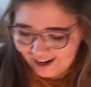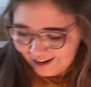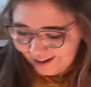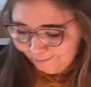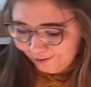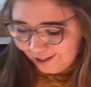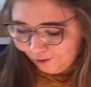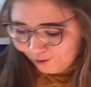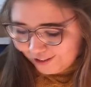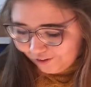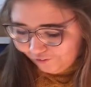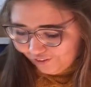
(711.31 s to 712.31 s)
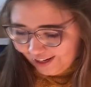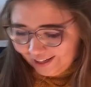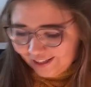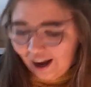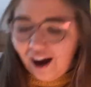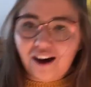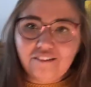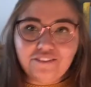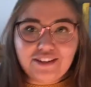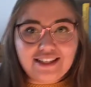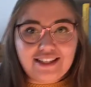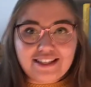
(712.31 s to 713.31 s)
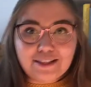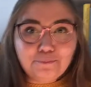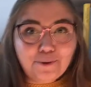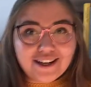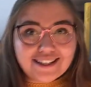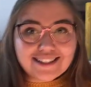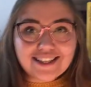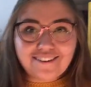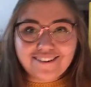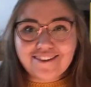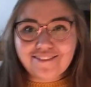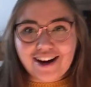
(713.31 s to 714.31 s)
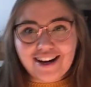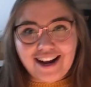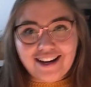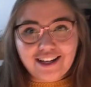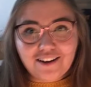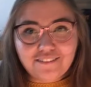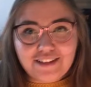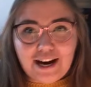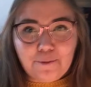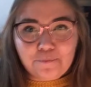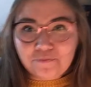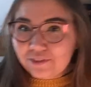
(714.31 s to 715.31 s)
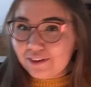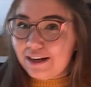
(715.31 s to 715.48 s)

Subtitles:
Let me know what you think of these books, if you have read any of them.